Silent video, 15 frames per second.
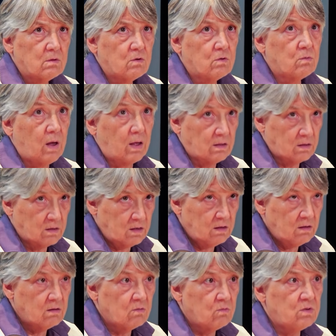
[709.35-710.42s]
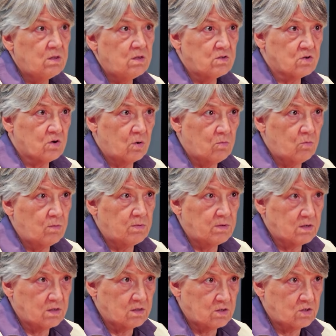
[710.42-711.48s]
correctly with these
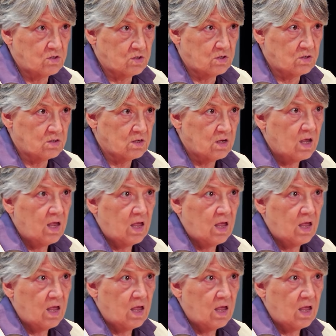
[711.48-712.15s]
comorbid conditions,